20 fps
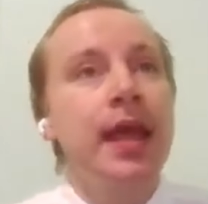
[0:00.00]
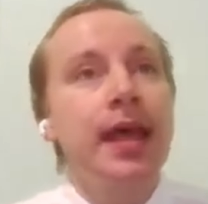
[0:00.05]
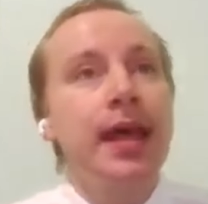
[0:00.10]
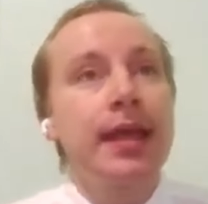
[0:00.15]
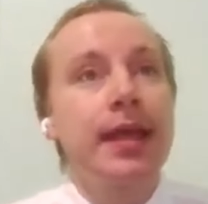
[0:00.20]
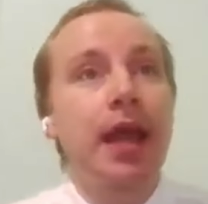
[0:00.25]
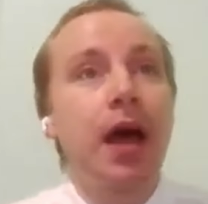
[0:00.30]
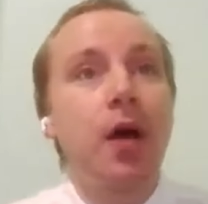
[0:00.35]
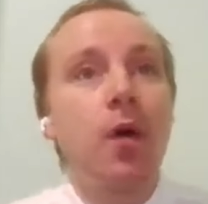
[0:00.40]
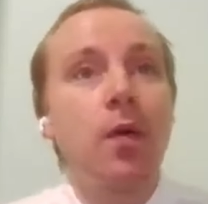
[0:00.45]

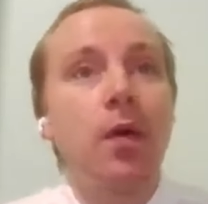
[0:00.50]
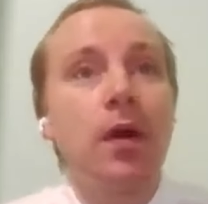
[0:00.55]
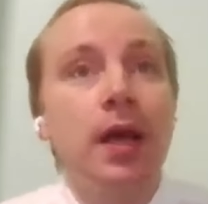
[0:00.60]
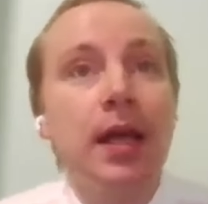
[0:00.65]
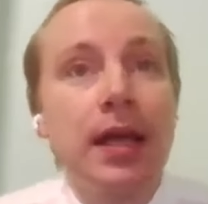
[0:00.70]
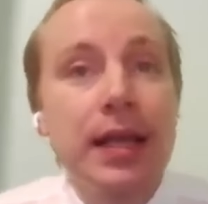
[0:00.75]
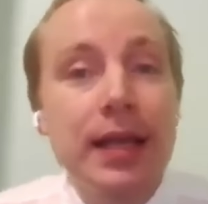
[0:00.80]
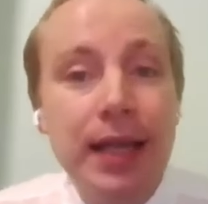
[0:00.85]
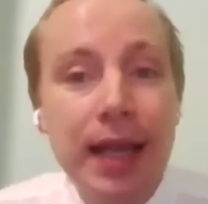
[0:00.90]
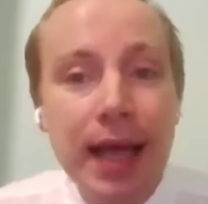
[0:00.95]
Now,
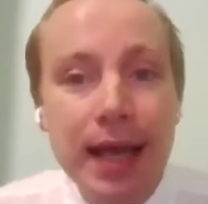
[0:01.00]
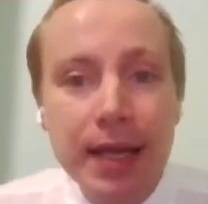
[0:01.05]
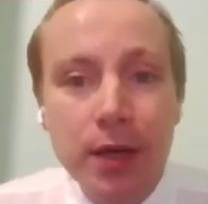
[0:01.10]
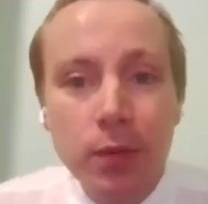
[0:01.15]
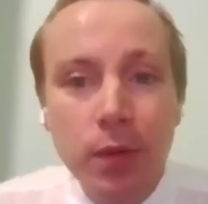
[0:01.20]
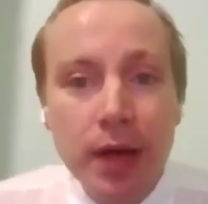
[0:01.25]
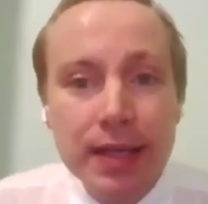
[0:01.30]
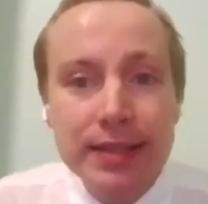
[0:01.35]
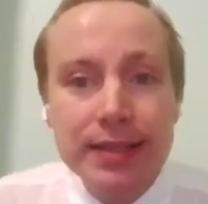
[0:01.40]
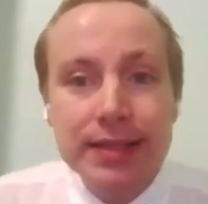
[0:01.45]

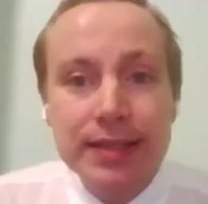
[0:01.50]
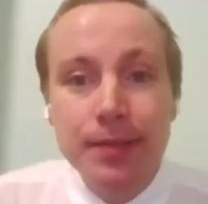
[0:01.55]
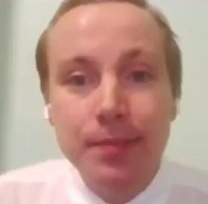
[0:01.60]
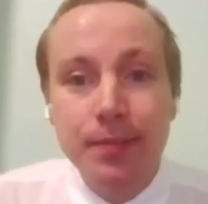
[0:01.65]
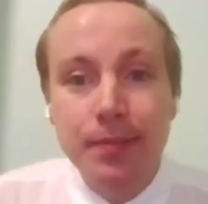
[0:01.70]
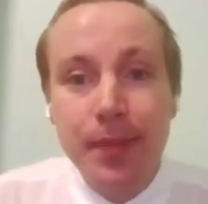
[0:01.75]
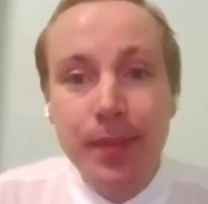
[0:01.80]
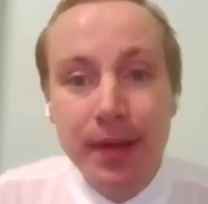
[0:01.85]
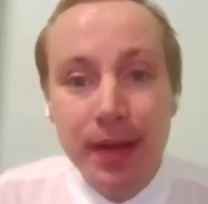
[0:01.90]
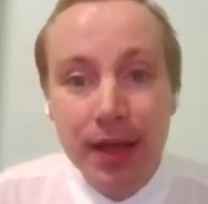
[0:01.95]
likewise,
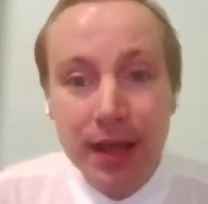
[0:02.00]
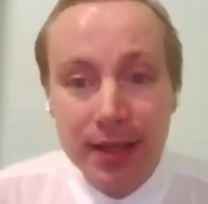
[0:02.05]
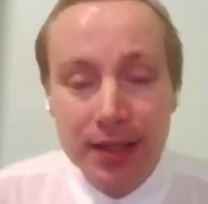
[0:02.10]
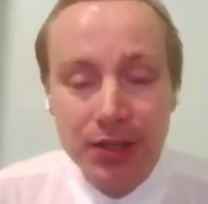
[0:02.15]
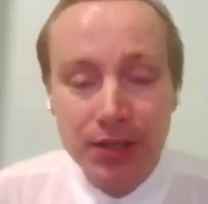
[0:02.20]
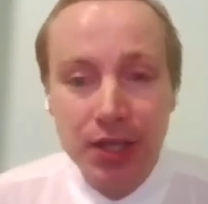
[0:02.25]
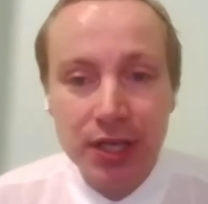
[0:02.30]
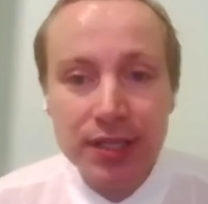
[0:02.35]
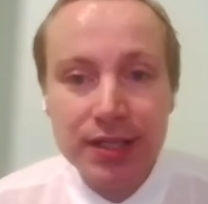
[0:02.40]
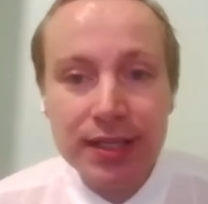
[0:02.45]

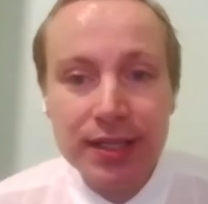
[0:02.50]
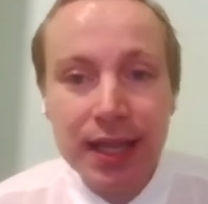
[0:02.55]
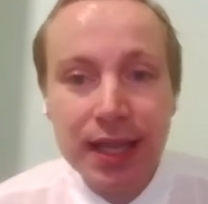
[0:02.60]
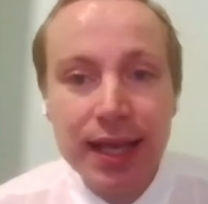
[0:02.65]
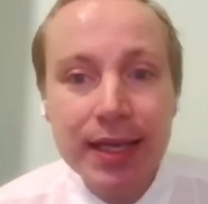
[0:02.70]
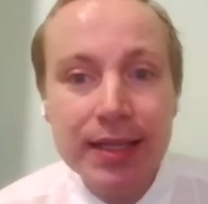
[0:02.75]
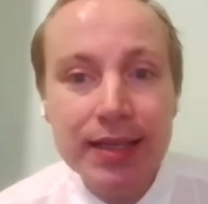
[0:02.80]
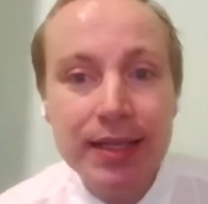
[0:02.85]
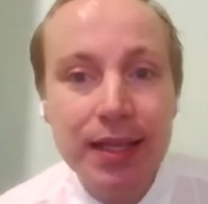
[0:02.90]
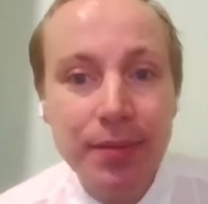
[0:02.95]
just
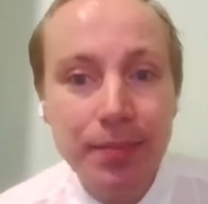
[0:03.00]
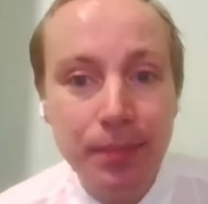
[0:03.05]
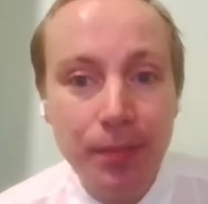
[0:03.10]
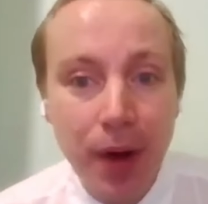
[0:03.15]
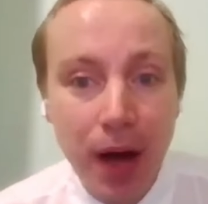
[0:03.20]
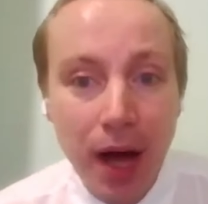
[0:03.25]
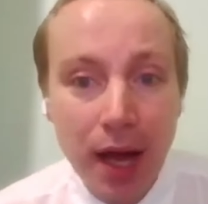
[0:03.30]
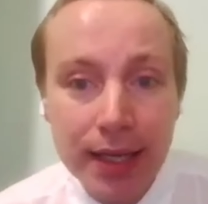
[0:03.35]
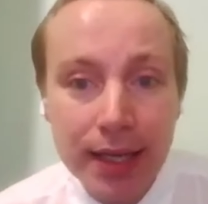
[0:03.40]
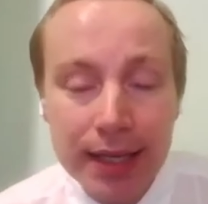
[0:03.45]
like the
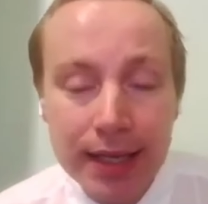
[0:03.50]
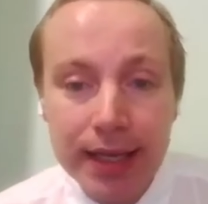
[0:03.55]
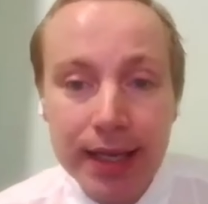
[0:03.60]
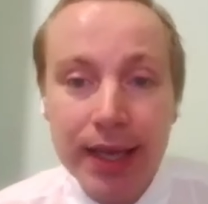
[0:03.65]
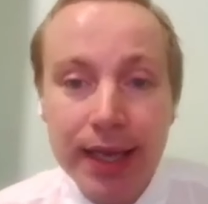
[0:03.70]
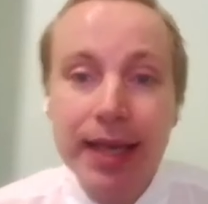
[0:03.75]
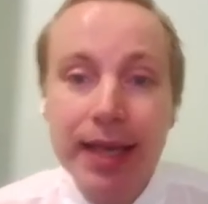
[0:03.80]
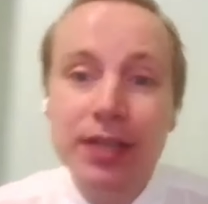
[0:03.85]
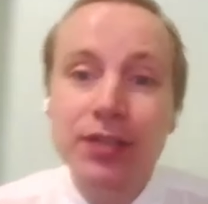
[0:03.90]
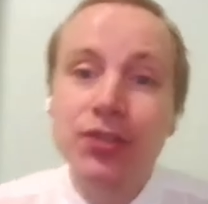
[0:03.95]

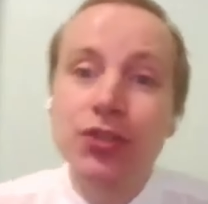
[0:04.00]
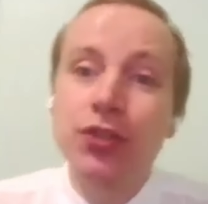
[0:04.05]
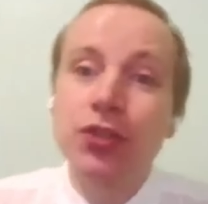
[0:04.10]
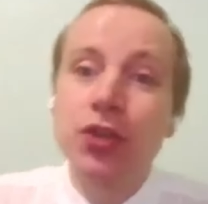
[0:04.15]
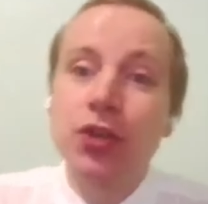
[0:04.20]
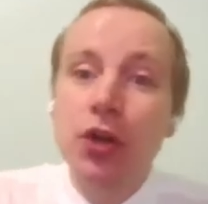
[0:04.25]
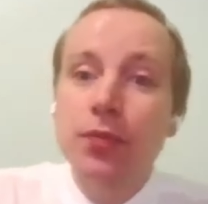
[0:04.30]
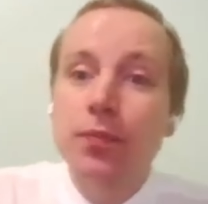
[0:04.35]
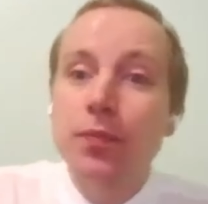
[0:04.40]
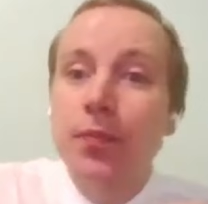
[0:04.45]
body is
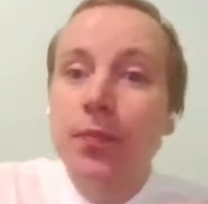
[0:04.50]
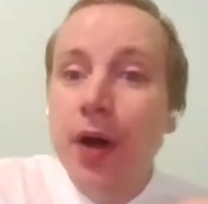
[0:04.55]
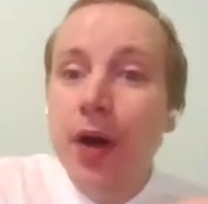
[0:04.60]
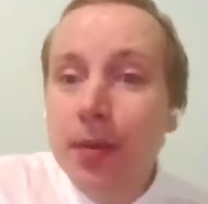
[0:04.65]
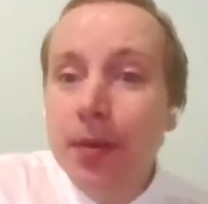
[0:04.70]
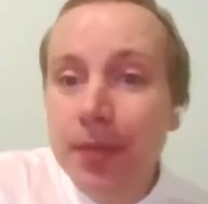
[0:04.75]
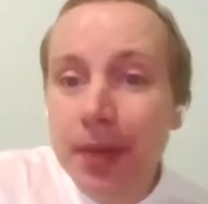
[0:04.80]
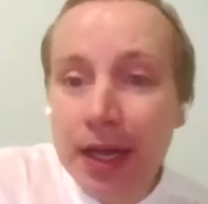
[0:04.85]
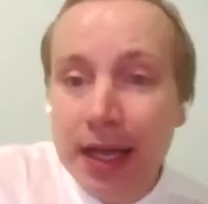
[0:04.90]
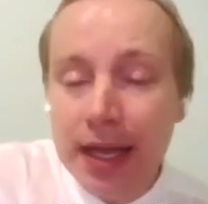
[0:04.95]
not
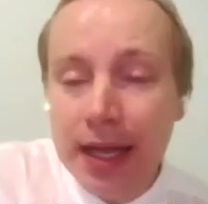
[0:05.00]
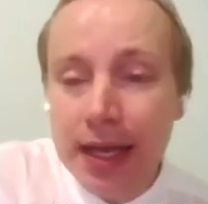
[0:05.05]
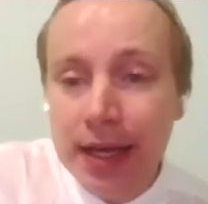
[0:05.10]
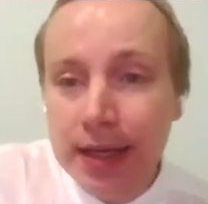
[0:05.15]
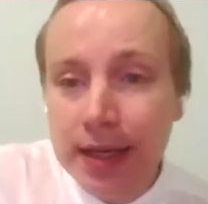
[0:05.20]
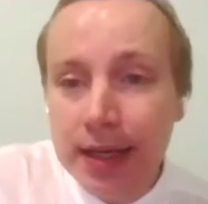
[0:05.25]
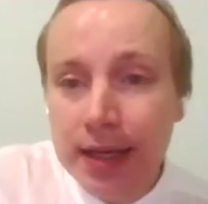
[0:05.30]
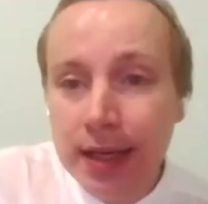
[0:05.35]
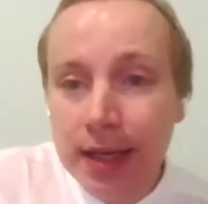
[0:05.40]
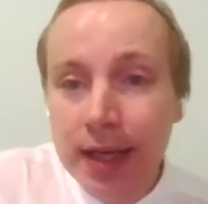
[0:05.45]

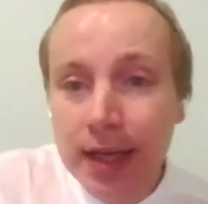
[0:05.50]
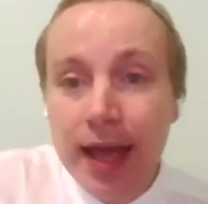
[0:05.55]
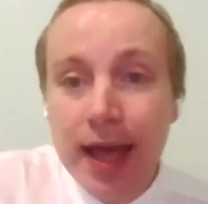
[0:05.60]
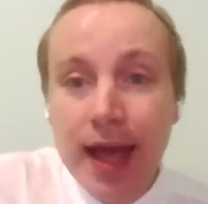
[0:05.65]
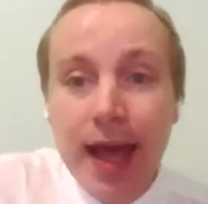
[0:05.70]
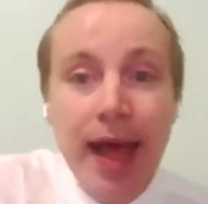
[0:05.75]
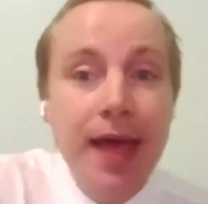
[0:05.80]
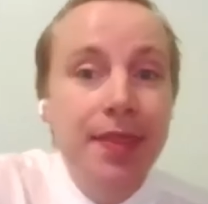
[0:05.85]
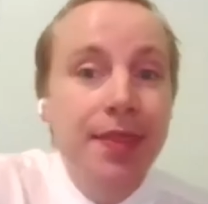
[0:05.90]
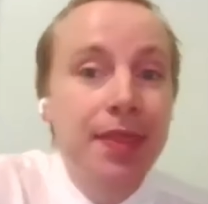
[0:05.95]
permanent
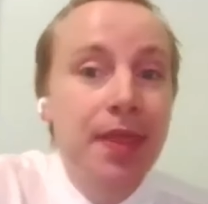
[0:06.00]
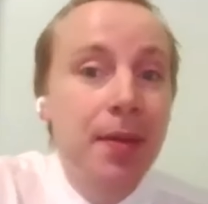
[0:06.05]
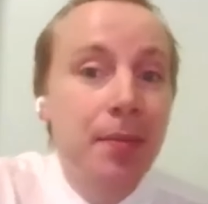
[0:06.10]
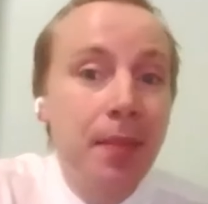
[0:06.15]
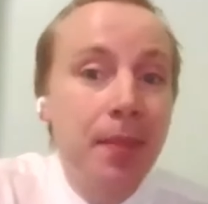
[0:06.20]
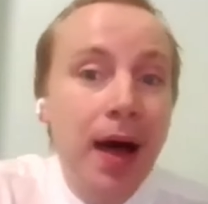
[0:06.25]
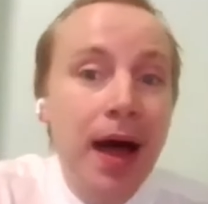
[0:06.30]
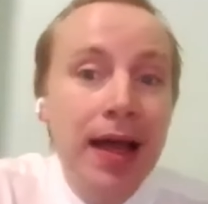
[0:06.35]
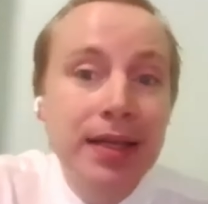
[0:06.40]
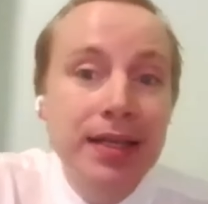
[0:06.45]
and the
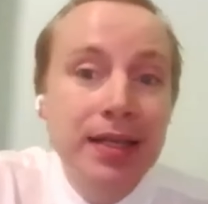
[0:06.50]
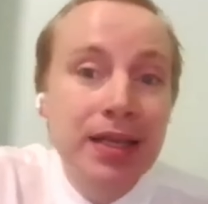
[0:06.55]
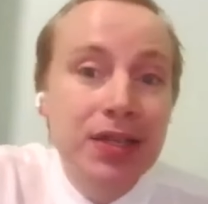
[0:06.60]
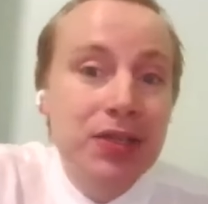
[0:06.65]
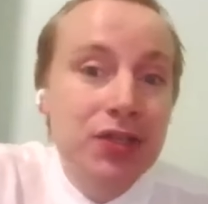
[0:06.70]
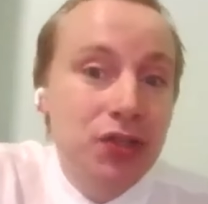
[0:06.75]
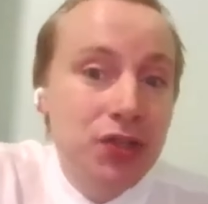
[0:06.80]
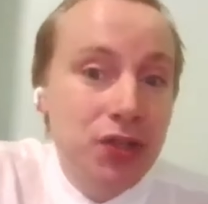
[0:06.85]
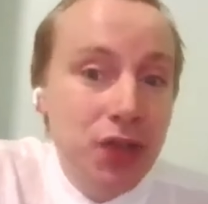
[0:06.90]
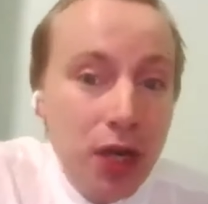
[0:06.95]
mind
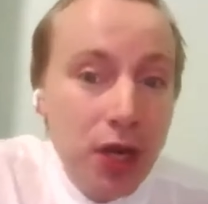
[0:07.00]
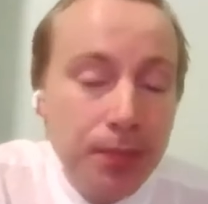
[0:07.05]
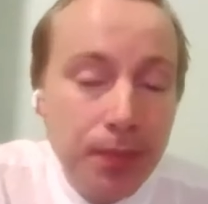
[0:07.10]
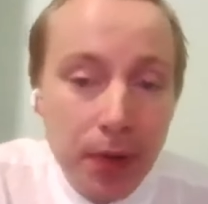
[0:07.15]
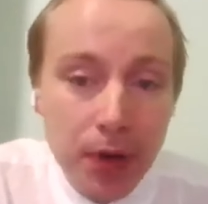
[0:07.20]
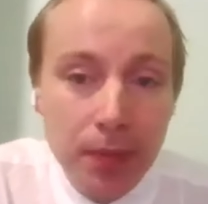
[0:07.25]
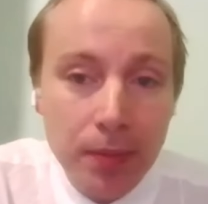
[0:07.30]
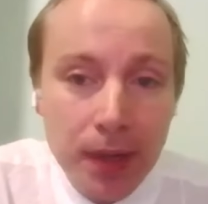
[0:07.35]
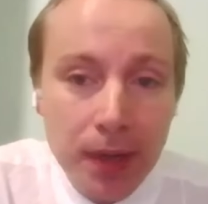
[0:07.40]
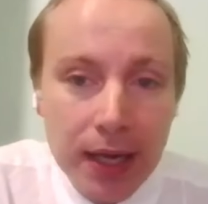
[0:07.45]
is not
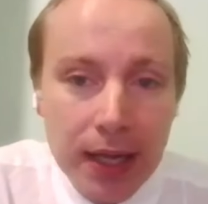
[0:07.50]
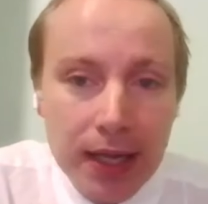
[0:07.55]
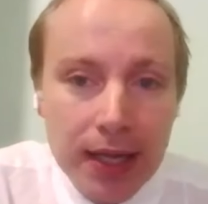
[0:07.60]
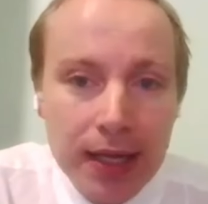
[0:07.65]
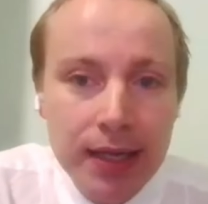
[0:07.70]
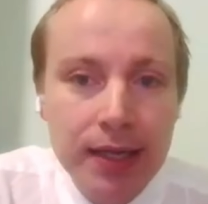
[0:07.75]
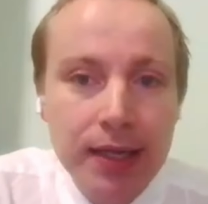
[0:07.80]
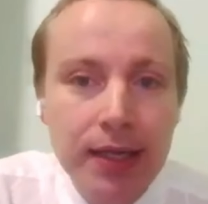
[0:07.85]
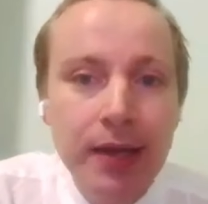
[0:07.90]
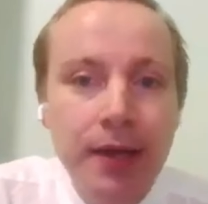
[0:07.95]

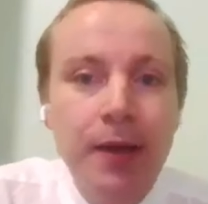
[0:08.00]
permanent,